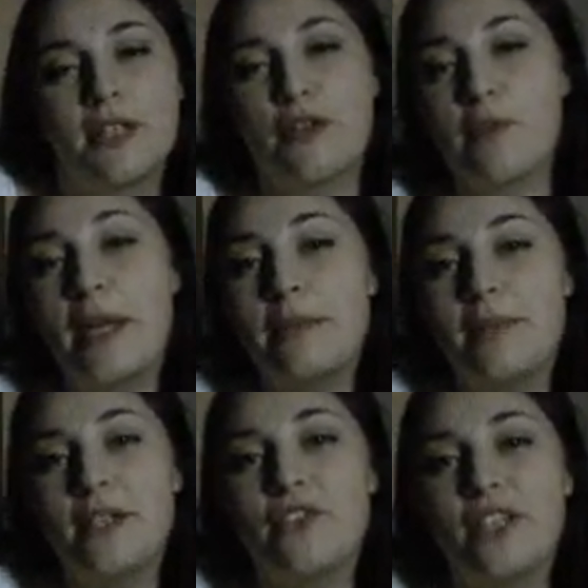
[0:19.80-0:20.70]
they
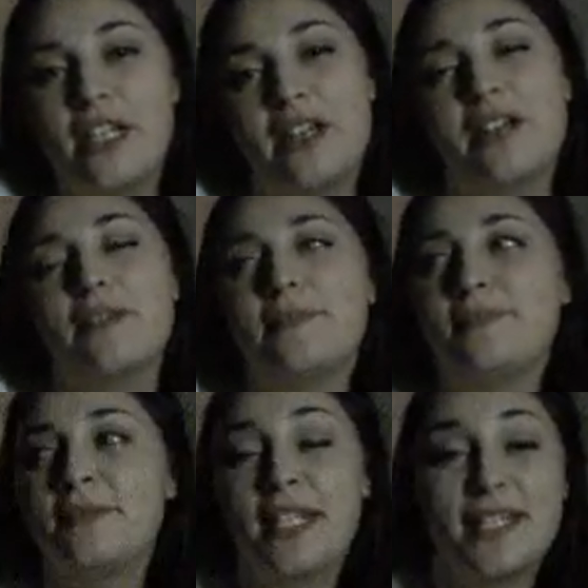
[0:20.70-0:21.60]
remind me every year
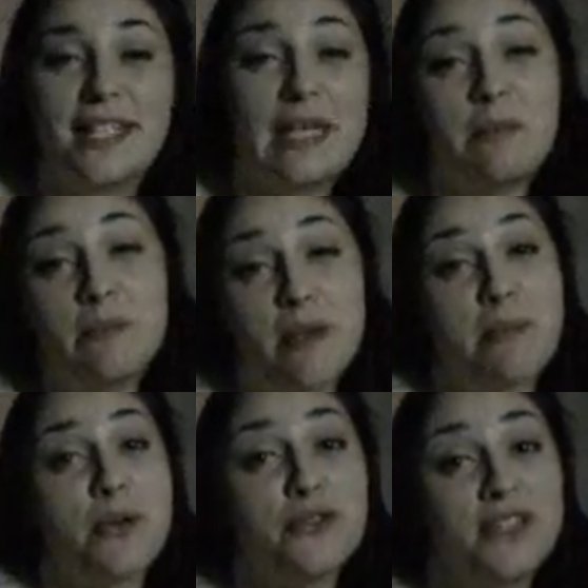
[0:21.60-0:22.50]
that it's going to be
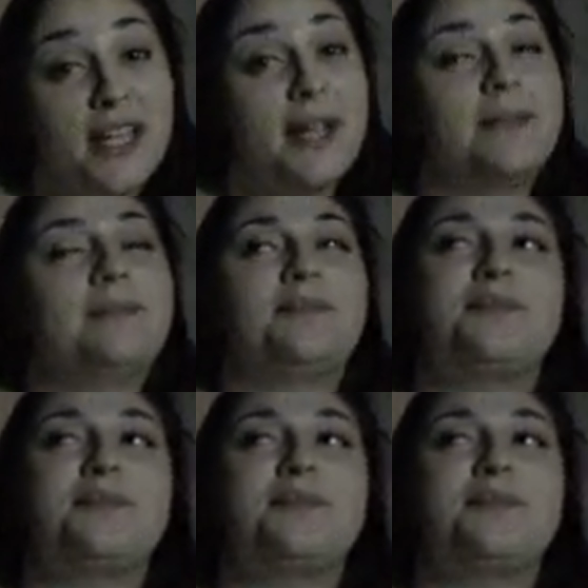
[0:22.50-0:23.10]
my birthday.